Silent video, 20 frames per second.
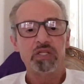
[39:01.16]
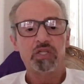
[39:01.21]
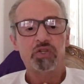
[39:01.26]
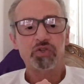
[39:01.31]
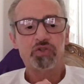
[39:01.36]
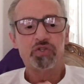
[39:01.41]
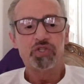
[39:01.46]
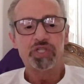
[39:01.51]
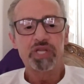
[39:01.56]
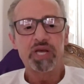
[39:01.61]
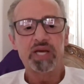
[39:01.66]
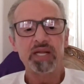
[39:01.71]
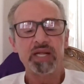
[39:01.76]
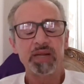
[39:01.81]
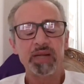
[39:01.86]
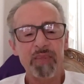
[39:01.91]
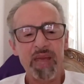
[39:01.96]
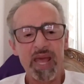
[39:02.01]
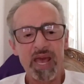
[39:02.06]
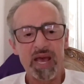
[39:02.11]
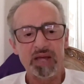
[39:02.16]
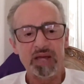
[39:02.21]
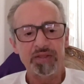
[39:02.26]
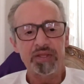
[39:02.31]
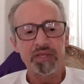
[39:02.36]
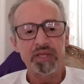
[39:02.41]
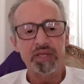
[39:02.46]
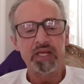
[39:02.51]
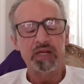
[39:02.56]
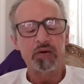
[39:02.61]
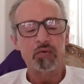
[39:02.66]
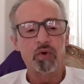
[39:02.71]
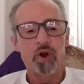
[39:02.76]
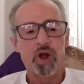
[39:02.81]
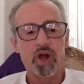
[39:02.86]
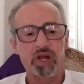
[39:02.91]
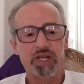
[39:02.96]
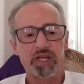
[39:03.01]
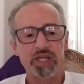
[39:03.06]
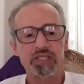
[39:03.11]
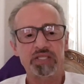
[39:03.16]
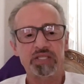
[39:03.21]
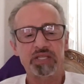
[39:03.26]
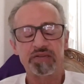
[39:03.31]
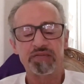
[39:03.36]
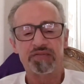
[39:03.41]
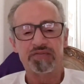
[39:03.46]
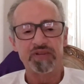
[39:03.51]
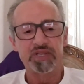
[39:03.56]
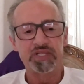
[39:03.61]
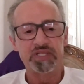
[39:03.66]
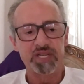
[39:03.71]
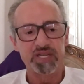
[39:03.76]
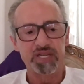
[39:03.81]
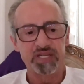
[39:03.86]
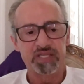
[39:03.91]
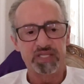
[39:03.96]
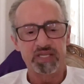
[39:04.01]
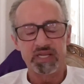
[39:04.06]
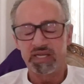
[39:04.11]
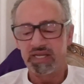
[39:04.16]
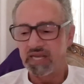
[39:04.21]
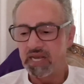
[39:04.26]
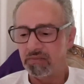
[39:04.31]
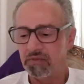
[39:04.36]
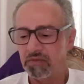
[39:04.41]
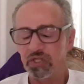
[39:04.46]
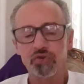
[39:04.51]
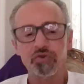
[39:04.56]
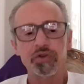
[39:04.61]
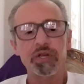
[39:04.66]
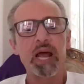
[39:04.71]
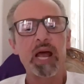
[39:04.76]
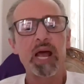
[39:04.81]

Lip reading: to study math and rockets and physics, chemistry.